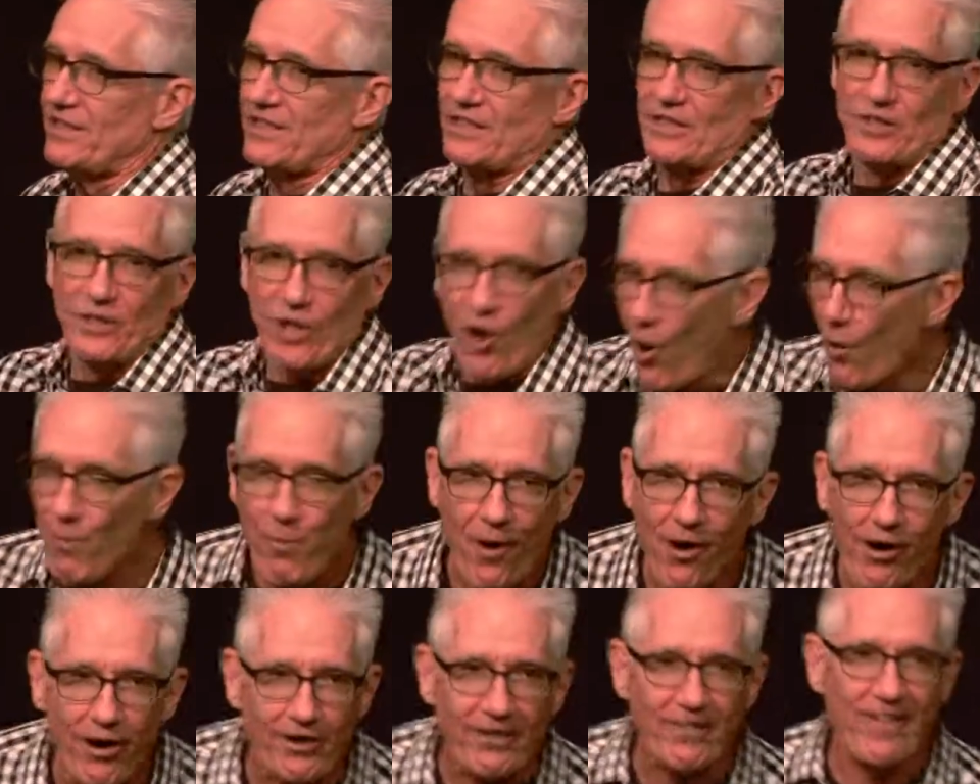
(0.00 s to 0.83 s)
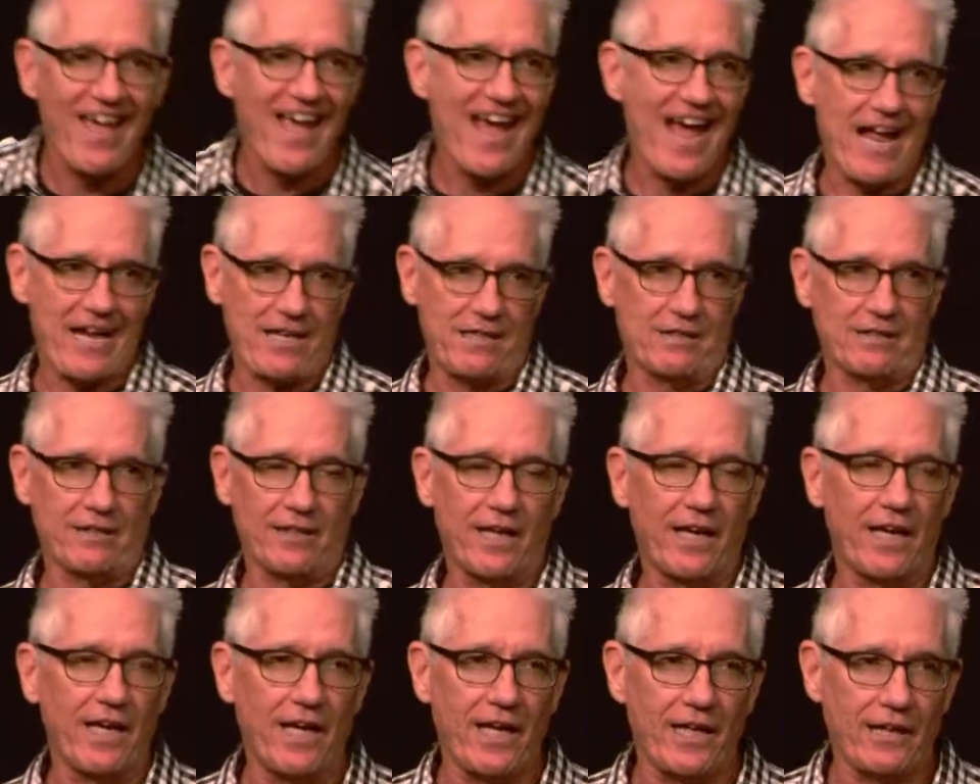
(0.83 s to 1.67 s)
no part of that,
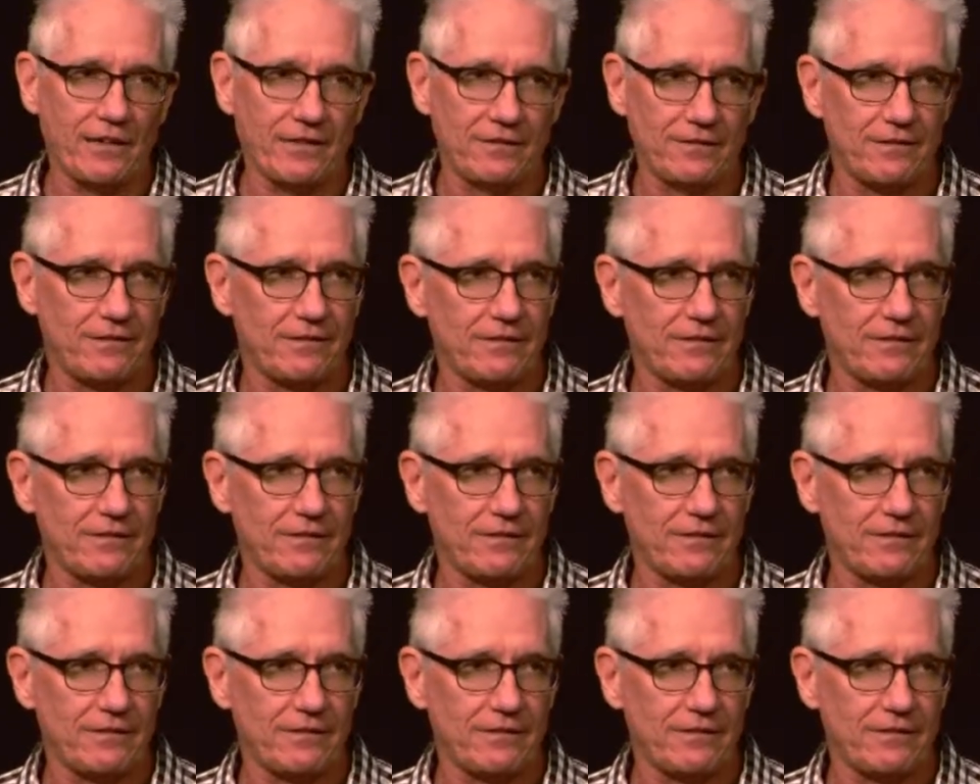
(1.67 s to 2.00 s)
okay?